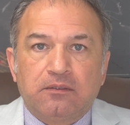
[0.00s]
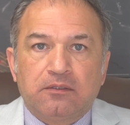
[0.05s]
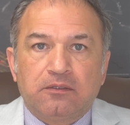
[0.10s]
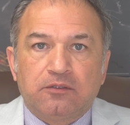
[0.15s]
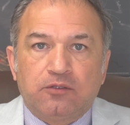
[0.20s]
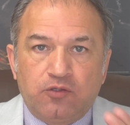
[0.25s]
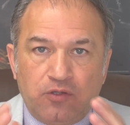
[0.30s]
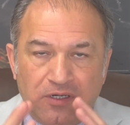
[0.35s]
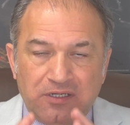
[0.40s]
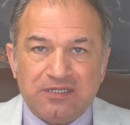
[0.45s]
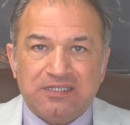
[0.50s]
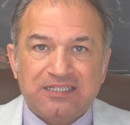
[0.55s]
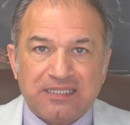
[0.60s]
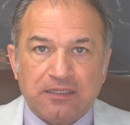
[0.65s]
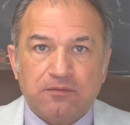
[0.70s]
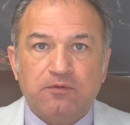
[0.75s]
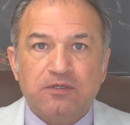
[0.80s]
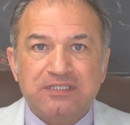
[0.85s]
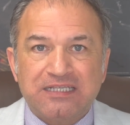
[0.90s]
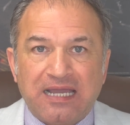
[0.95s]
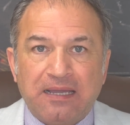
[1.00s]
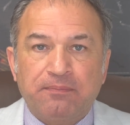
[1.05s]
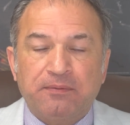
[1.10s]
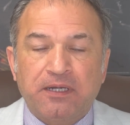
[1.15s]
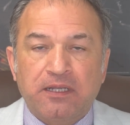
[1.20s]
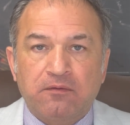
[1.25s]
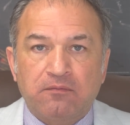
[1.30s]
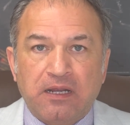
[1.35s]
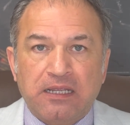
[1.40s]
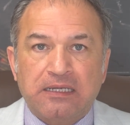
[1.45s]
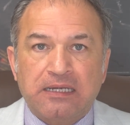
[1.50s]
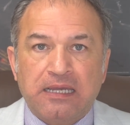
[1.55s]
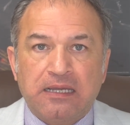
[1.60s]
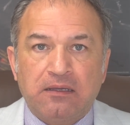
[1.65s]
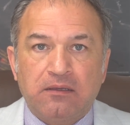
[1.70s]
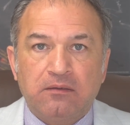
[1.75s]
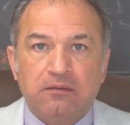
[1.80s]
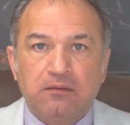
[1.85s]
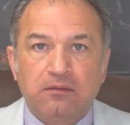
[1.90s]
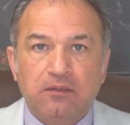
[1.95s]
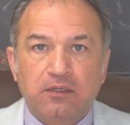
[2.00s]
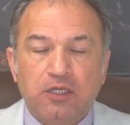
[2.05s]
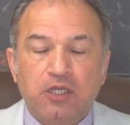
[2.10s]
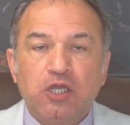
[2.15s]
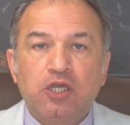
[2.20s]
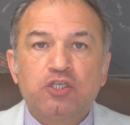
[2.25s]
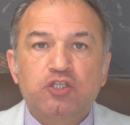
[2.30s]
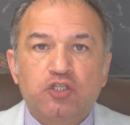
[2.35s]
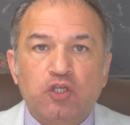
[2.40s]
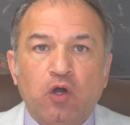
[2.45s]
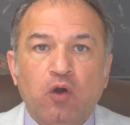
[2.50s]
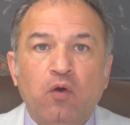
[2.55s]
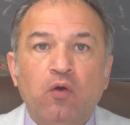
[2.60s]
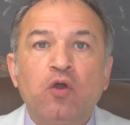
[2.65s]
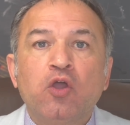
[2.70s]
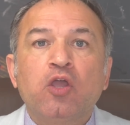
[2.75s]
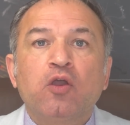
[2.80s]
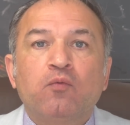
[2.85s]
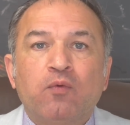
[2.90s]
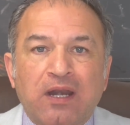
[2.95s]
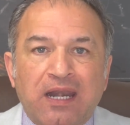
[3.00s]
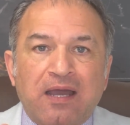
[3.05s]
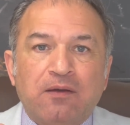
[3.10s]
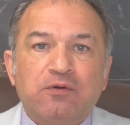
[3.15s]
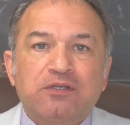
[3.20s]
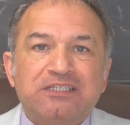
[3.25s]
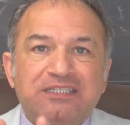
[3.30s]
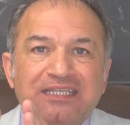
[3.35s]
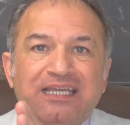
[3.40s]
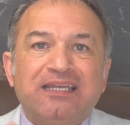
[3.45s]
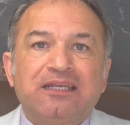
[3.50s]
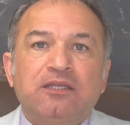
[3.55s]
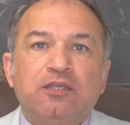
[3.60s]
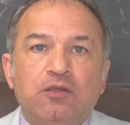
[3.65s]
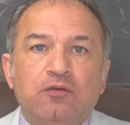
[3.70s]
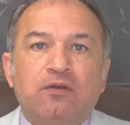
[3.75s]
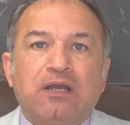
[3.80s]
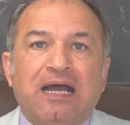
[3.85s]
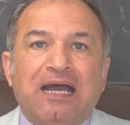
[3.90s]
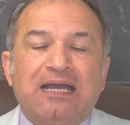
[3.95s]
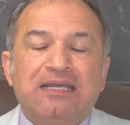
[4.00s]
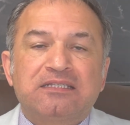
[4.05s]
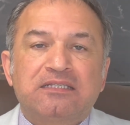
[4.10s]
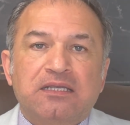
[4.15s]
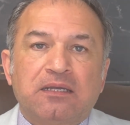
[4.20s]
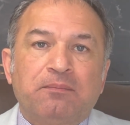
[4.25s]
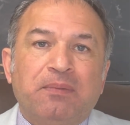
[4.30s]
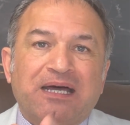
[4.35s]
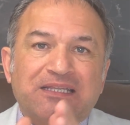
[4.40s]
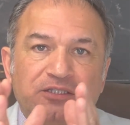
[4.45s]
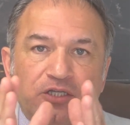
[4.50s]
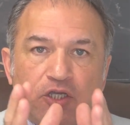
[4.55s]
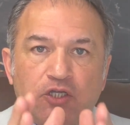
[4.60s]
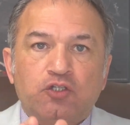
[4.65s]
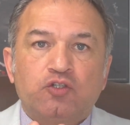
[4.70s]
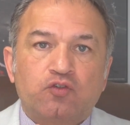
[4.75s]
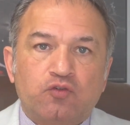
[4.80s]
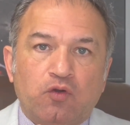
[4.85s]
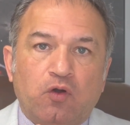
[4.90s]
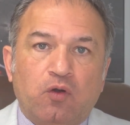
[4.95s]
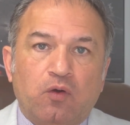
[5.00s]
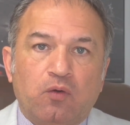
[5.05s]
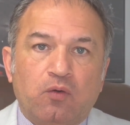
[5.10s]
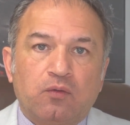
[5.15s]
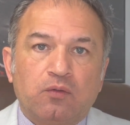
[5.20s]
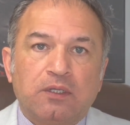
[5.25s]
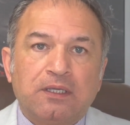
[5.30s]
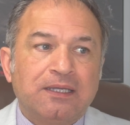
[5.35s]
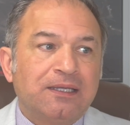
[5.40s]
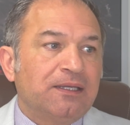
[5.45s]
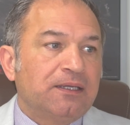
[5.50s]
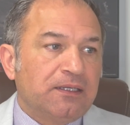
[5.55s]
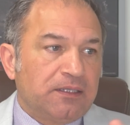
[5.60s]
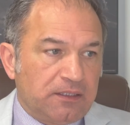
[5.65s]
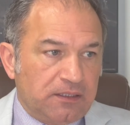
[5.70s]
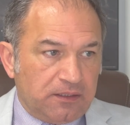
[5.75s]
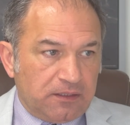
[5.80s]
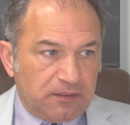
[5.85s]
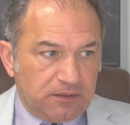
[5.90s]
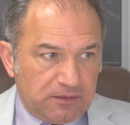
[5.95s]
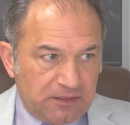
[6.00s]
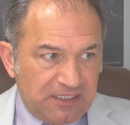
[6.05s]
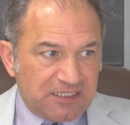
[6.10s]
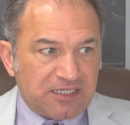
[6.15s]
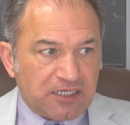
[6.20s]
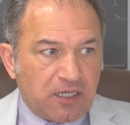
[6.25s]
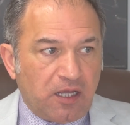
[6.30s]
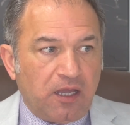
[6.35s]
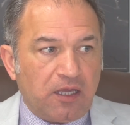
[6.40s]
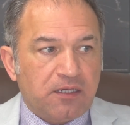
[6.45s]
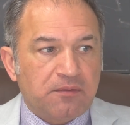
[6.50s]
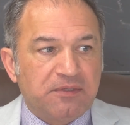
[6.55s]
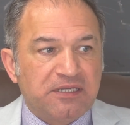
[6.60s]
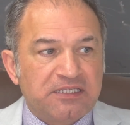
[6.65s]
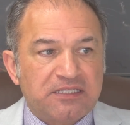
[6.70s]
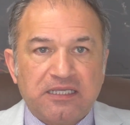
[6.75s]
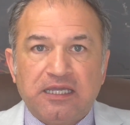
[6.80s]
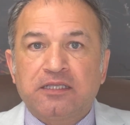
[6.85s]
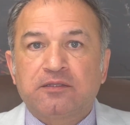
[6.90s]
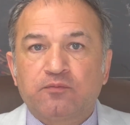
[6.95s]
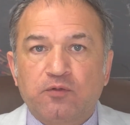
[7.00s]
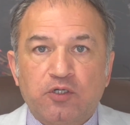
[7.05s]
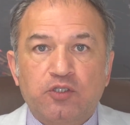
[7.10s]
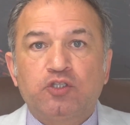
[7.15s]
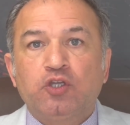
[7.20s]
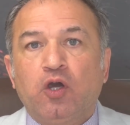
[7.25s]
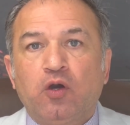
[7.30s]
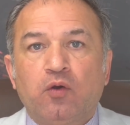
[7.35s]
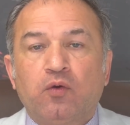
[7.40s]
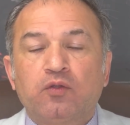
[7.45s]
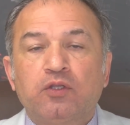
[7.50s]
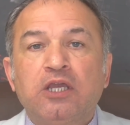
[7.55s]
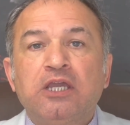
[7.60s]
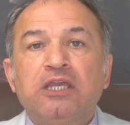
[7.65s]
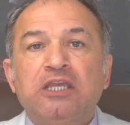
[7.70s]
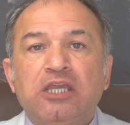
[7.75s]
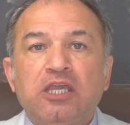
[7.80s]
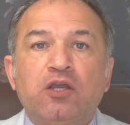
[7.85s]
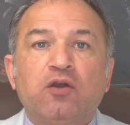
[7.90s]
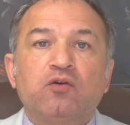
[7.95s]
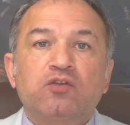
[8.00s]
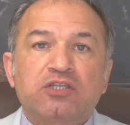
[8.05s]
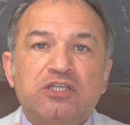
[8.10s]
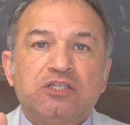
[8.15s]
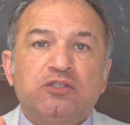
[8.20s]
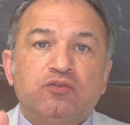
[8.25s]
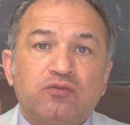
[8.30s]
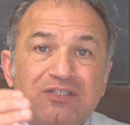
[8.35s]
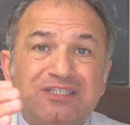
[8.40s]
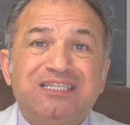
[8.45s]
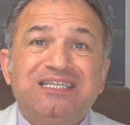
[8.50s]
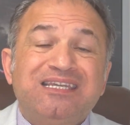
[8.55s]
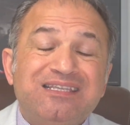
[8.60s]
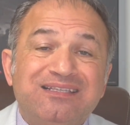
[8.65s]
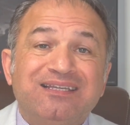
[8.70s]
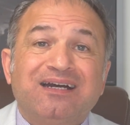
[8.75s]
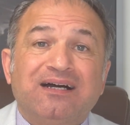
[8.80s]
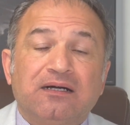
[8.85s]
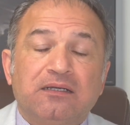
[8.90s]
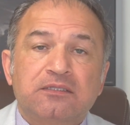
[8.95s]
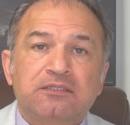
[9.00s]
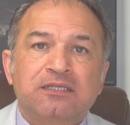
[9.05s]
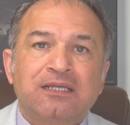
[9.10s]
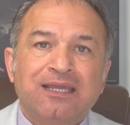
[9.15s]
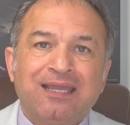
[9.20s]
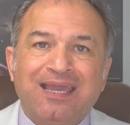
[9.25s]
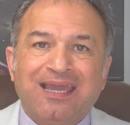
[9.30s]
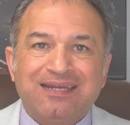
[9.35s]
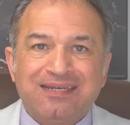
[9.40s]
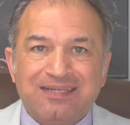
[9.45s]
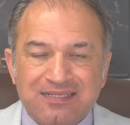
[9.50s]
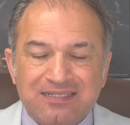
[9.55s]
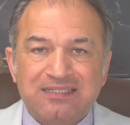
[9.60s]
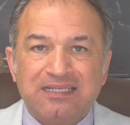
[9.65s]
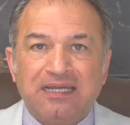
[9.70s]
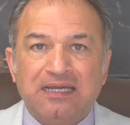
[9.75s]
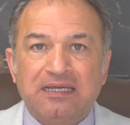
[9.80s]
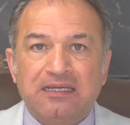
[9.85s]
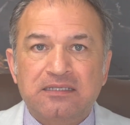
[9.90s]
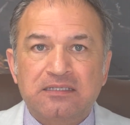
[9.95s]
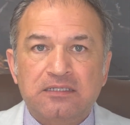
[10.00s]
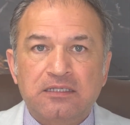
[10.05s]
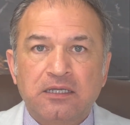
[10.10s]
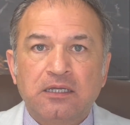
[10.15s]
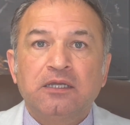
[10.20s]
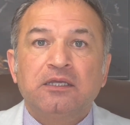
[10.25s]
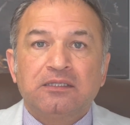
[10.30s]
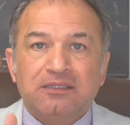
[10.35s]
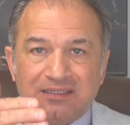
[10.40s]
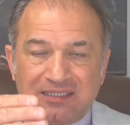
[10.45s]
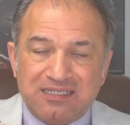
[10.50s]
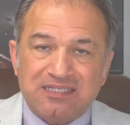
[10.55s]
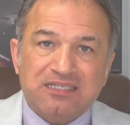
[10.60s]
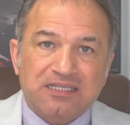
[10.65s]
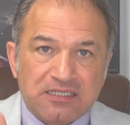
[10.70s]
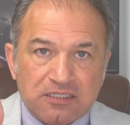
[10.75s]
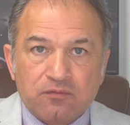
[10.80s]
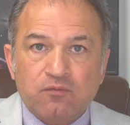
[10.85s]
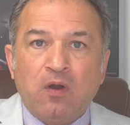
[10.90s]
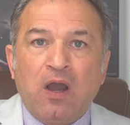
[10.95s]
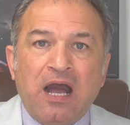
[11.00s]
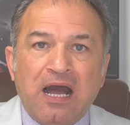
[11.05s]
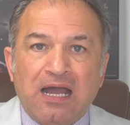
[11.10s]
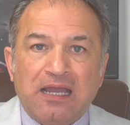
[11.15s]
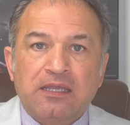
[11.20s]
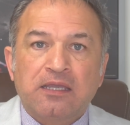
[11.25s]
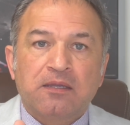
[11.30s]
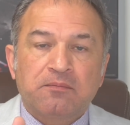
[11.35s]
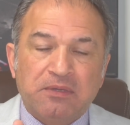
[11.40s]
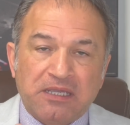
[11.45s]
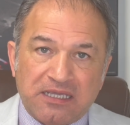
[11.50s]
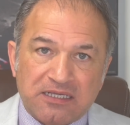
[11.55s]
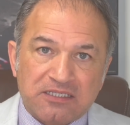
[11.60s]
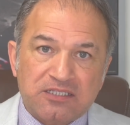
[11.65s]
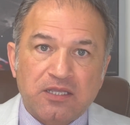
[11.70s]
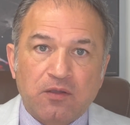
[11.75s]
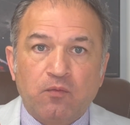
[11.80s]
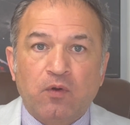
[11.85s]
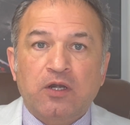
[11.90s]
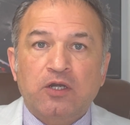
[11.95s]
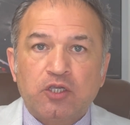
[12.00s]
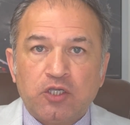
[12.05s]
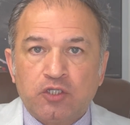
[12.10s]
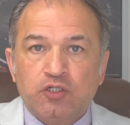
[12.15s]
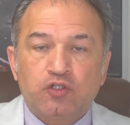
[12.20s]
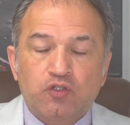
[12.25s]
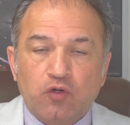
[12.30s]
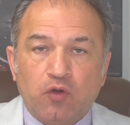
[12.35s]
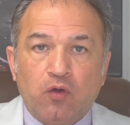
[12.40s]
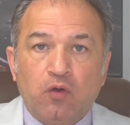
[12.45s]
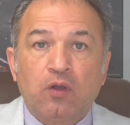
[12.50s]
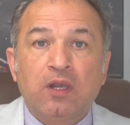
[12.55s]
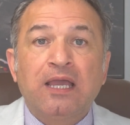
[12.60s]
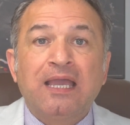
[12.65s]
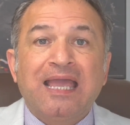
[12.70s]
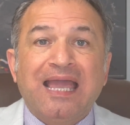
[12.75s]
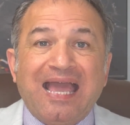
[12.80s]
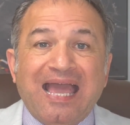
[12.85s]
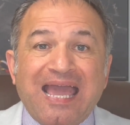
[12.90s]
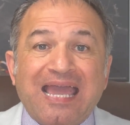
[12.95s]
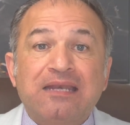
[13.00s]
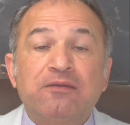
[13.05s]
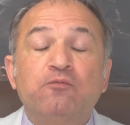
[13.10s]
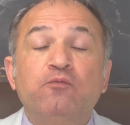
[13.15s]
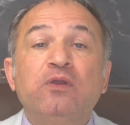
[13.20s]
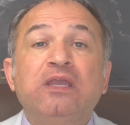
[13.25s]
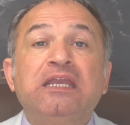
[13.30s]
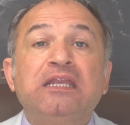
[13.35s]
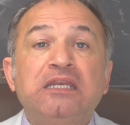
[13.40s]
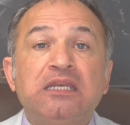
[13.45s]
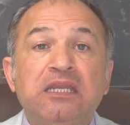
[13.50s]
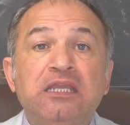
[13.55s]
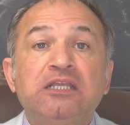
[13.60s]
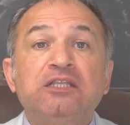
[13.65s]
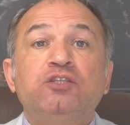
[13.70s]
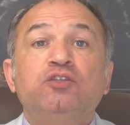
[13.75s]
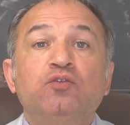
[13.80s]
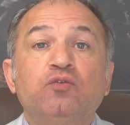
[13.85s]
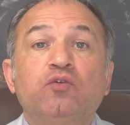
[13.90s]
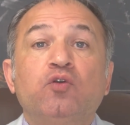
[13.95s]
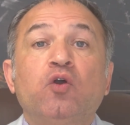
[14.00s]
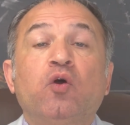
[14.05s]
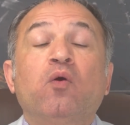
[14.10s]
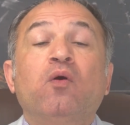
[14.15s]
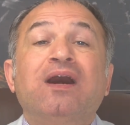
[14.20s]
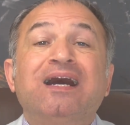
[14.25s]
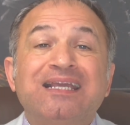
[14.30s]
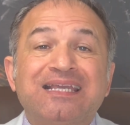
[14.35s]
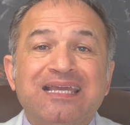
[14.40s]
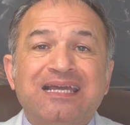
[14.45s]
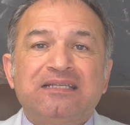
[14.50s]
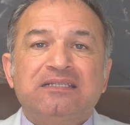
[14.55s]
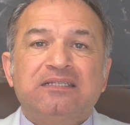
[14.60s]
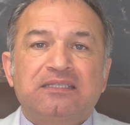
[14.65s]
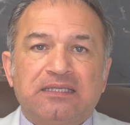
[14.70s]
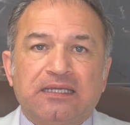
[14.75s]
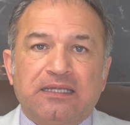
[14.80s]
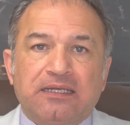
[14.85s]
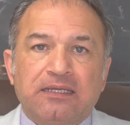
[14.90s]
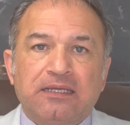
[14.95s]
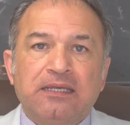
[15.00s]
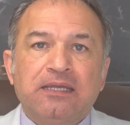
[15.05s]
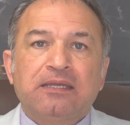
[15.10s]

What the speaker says: Do you understand what's happening right now? So when I was telling you guys about the control, this economist, Edward Dowd, he goes into details and he says, this is why. Because they want to control, and we need to go against it.